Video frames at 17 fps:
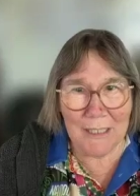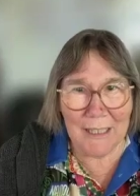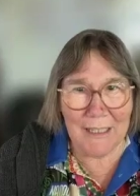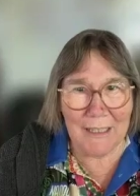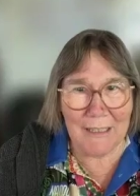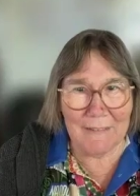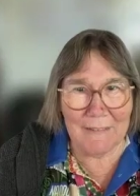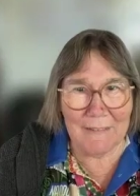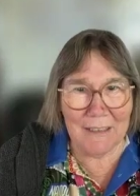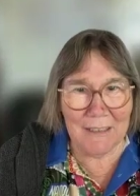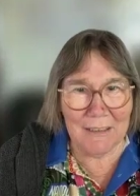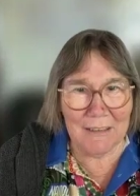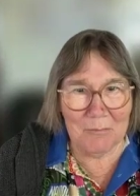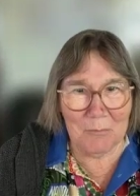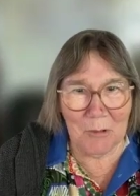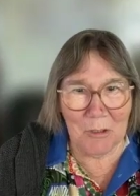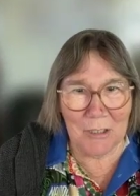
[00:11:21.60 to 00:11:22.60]
let us
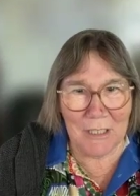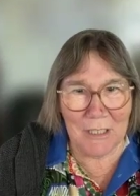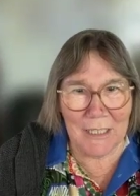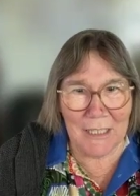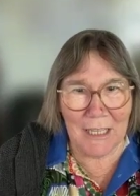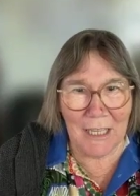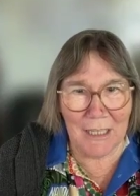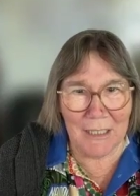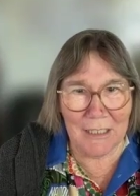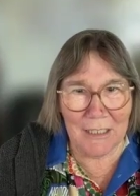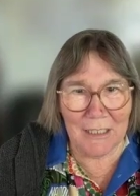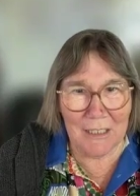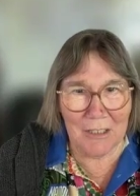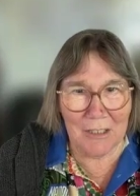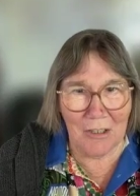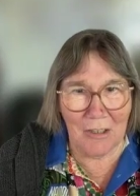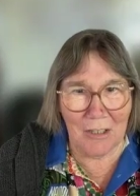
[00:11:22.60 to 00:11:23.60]
in, wouldn't let
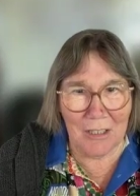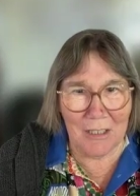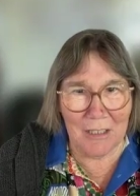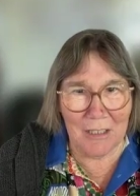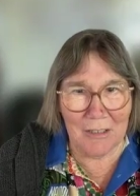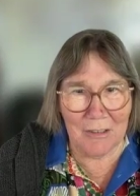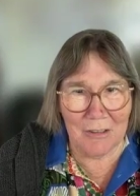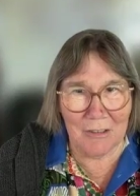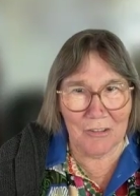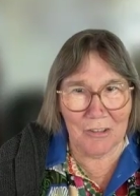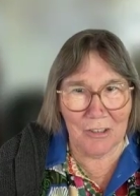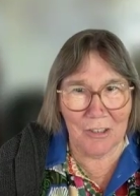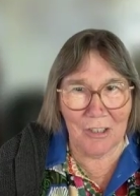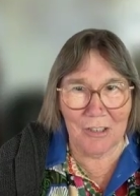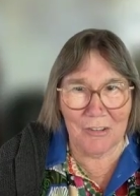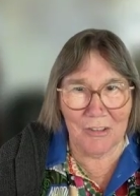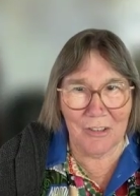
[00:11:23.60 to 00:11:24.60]
Cardine and I into the
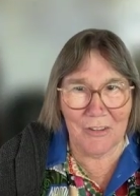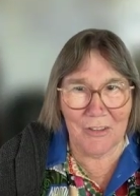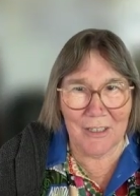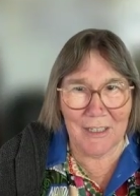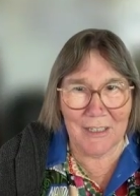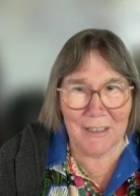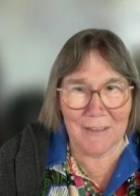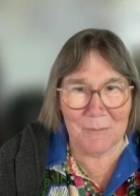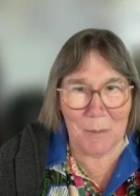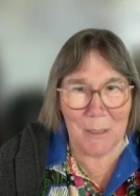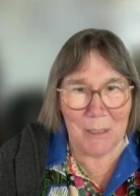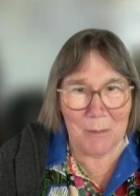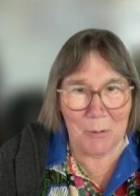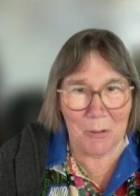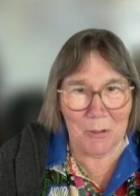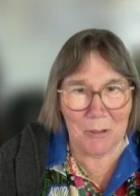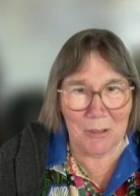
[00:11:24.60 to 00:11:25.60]
church, and the next
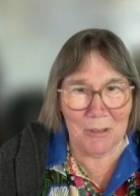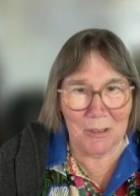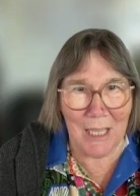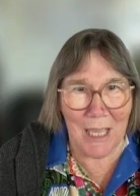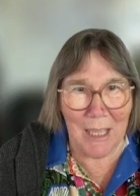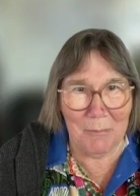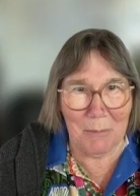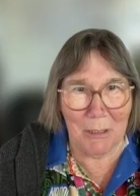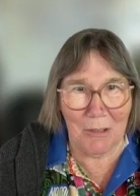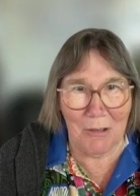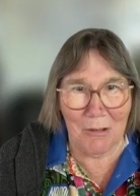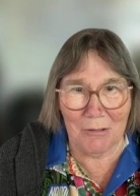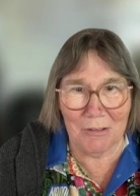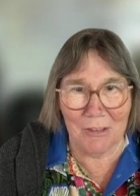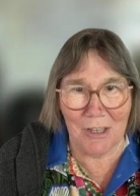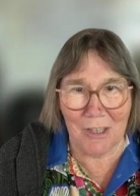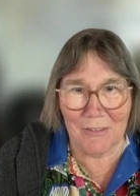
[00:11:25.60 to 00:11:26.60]
people who came
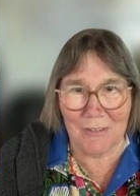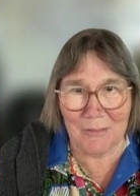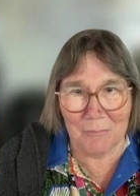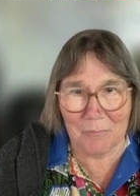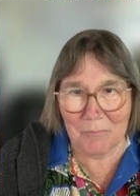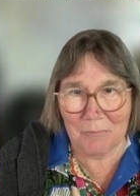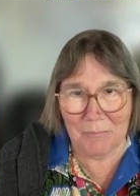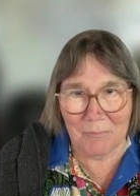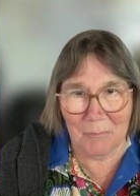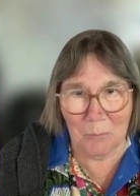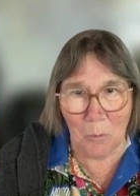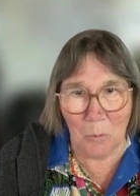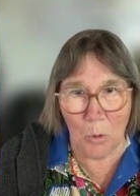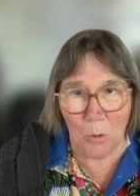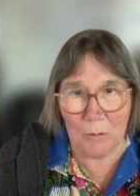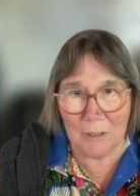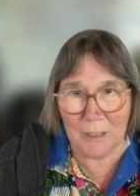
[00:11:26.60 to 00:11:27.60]
along just
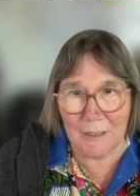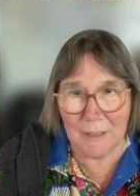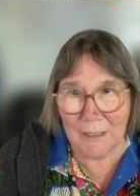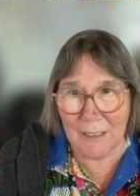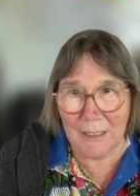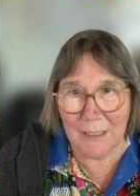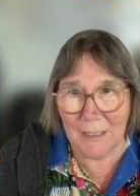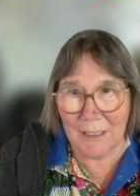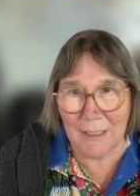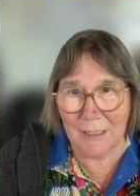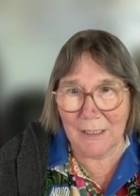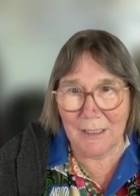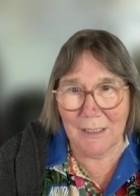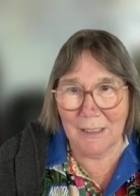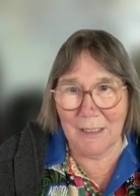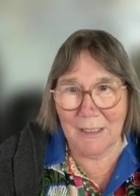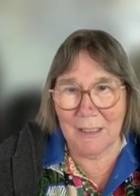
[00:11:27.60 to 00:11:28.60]
walked in there,
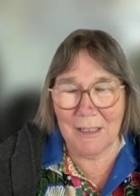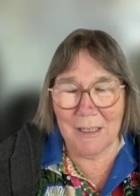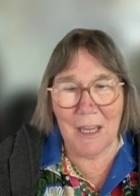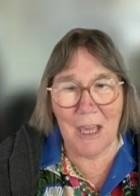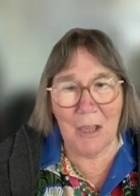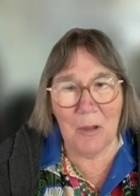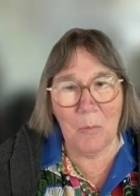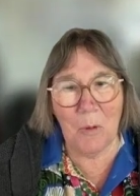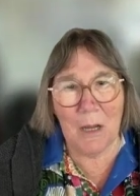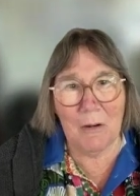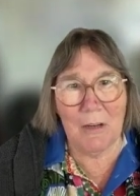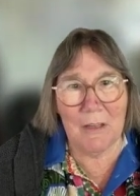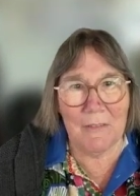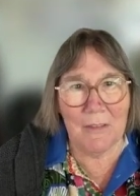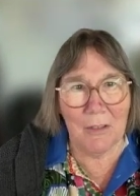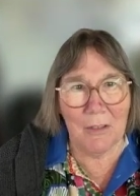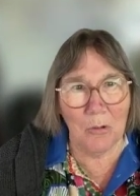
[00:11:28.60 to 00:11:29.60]
no
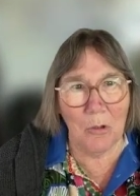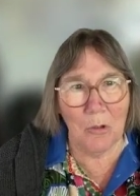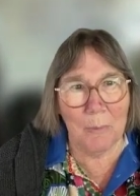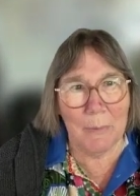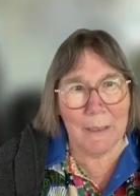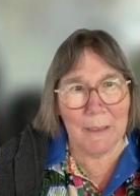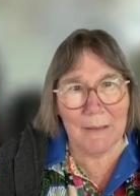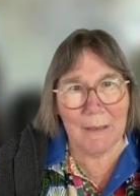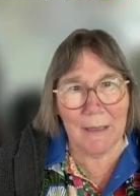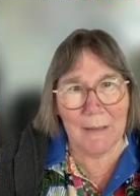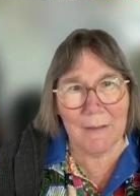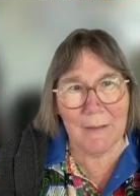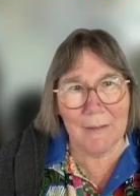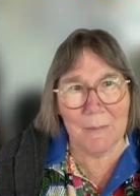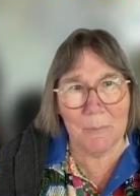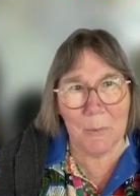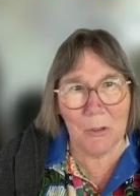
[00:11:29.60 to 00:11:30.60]
worries at all. But it has
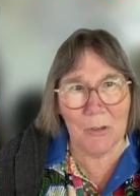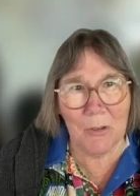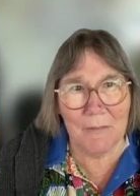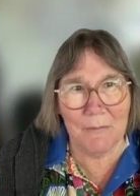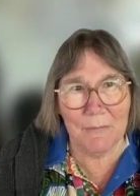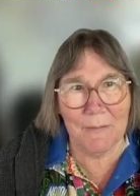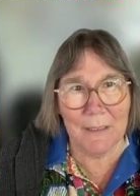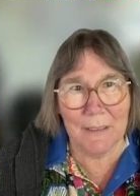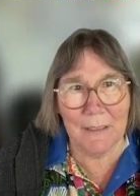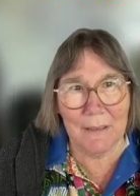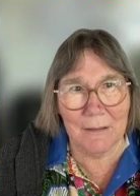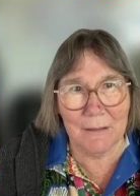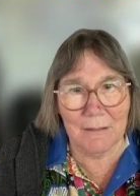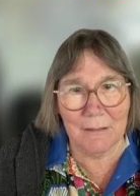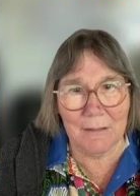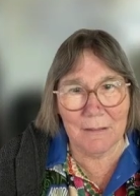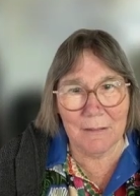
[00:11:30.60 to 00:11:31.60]
a spooky
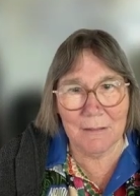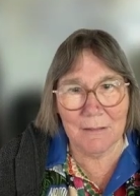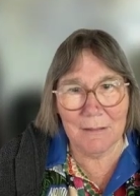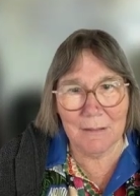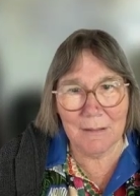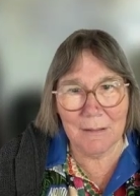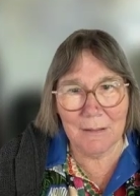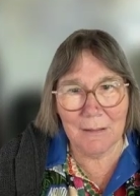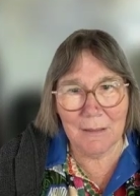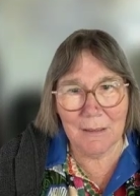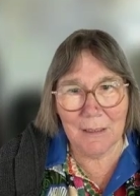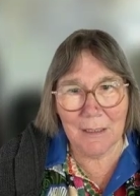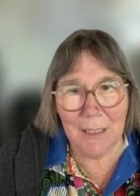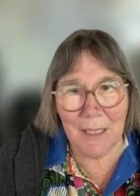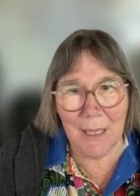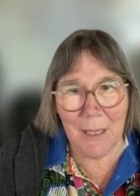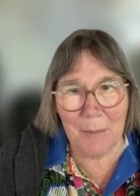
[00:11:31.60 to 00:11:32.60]
feel
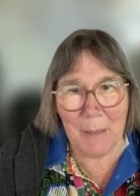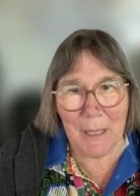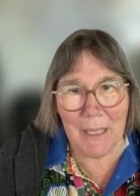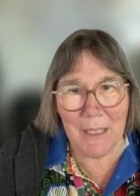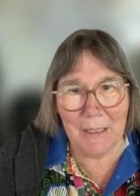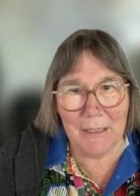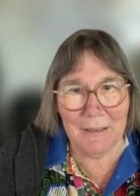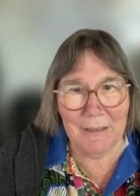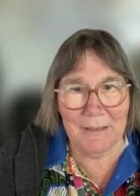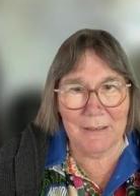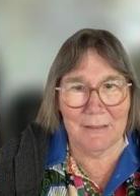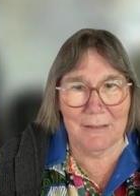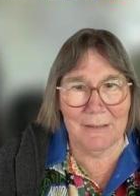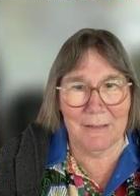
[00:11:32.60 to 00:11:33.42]
about it